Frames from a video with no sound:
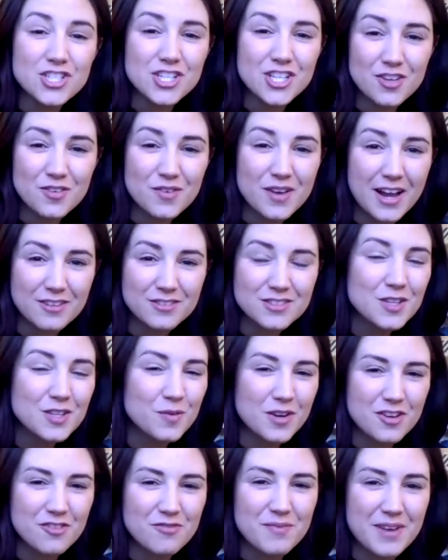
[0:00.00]
you counsel
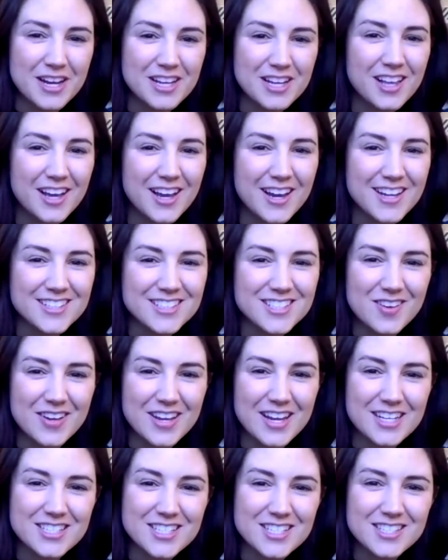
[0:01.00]
one of my clients. So I
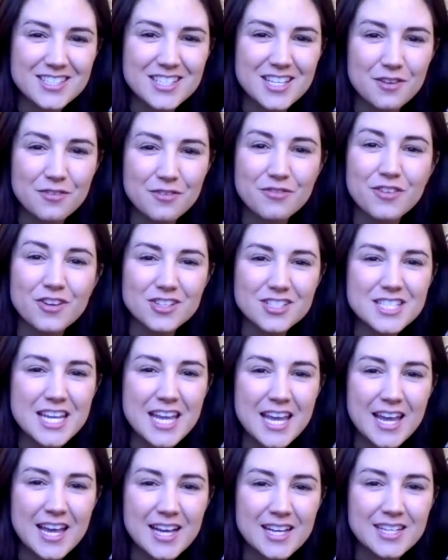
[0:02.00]
got to see
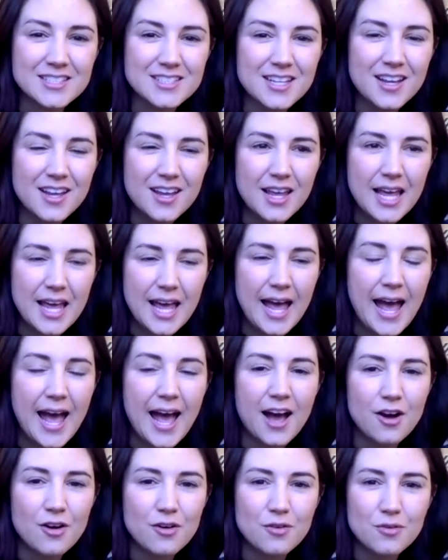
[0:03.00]
firsthand
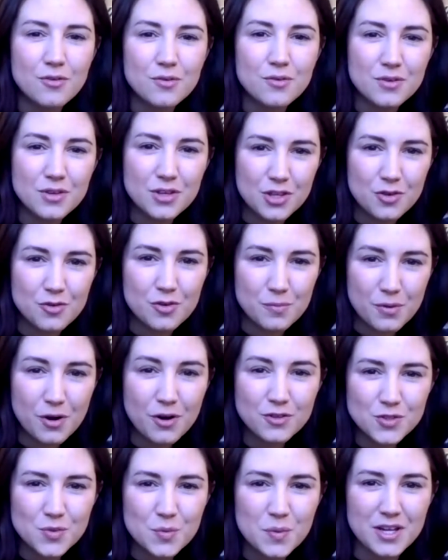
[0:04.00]
how you
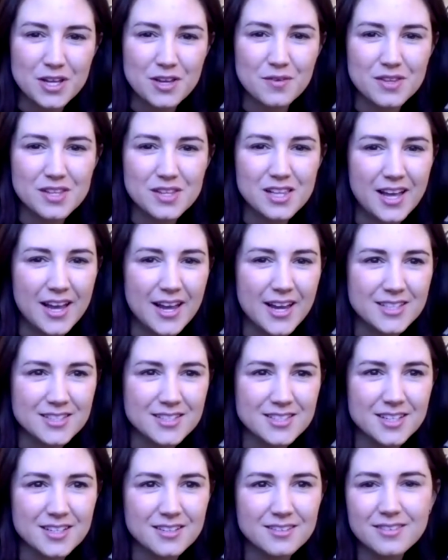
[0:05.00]
approach working with
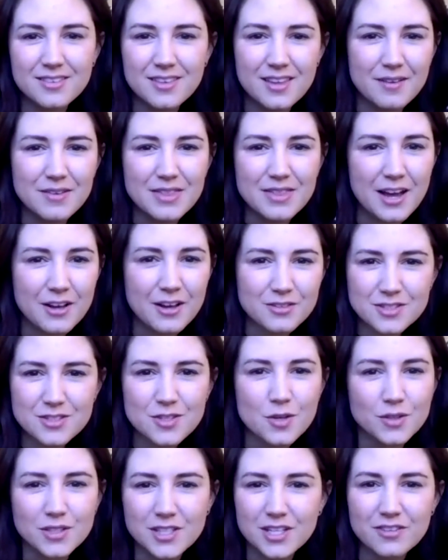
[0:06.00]
clients. And I mean, that
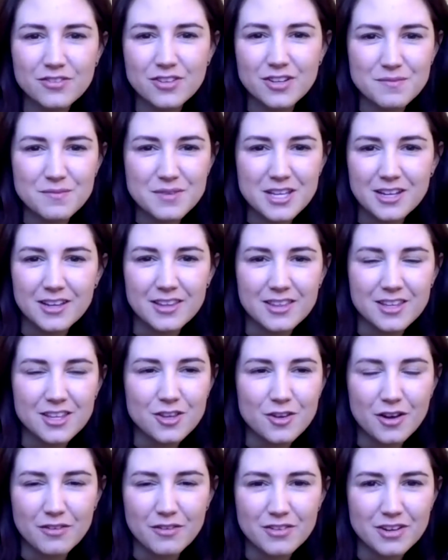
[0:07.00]
sold it for me. I think
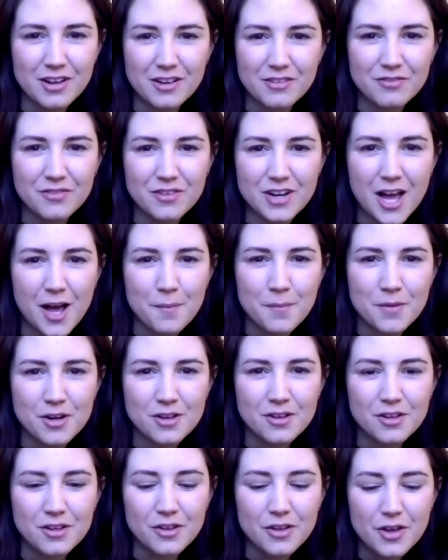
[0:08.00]
you have a
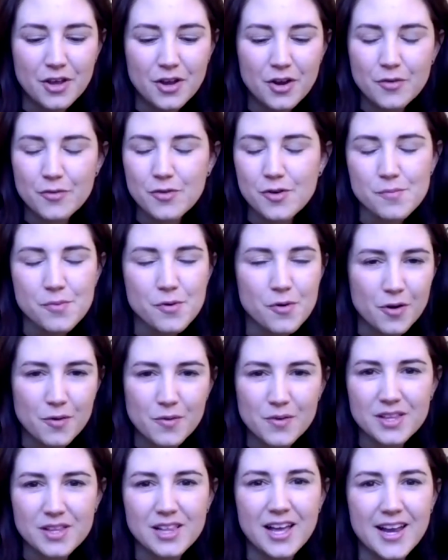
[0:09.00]
phenomenal rapport
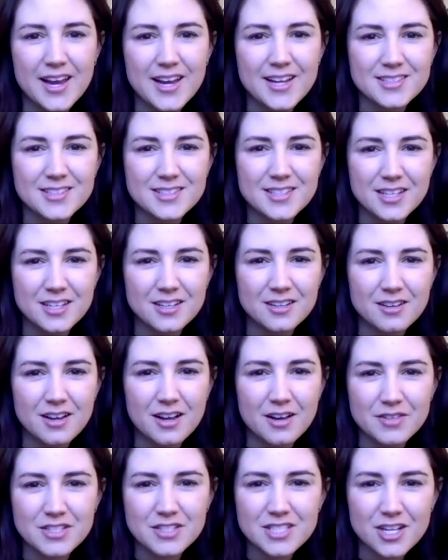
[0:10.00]
with clients, and
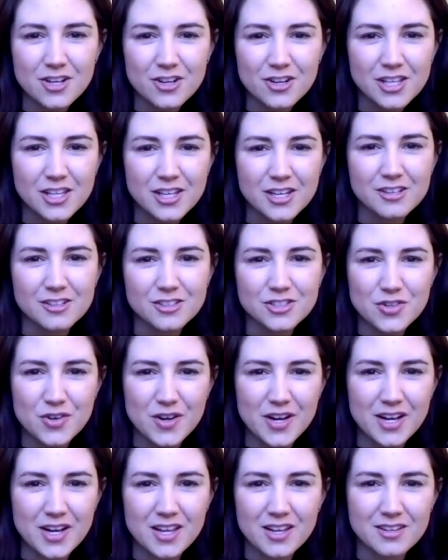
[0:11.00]
obviously your clinical
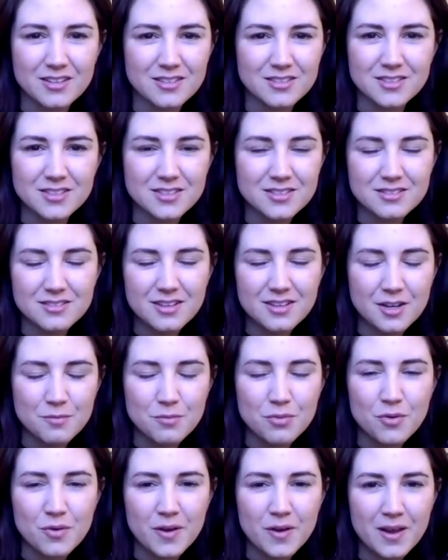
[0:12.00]
training is on
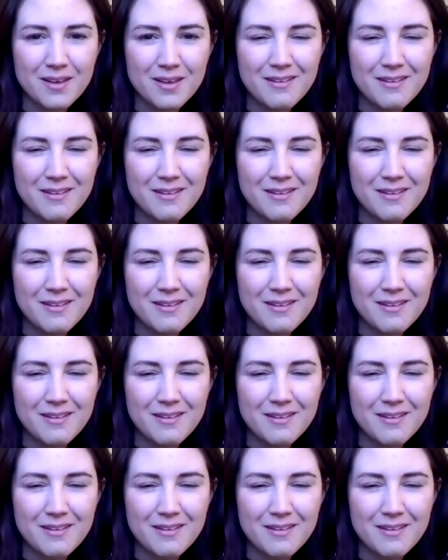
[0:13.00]
point.